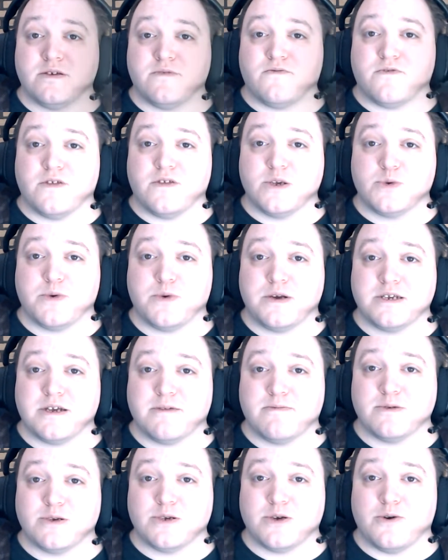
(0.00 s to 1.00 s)
for this week's
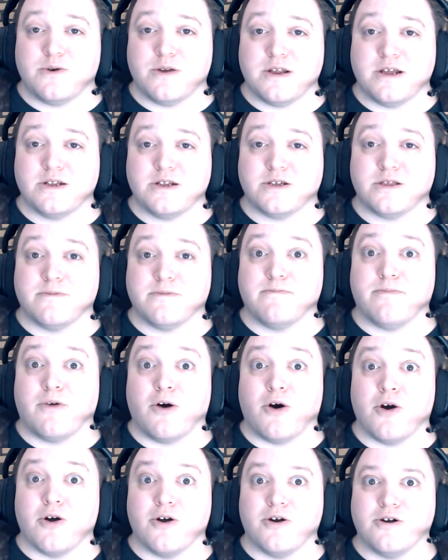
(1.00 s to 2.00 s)
episode into the
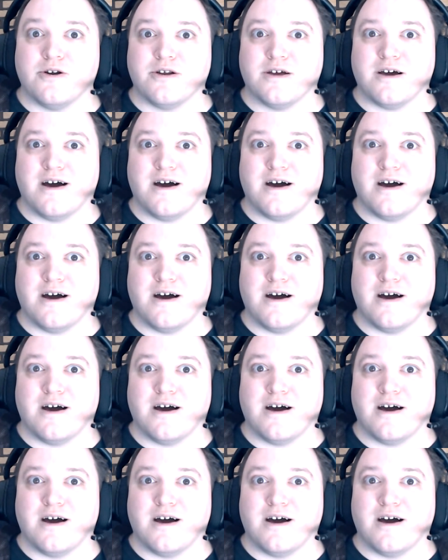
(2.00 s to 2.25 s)
Bard.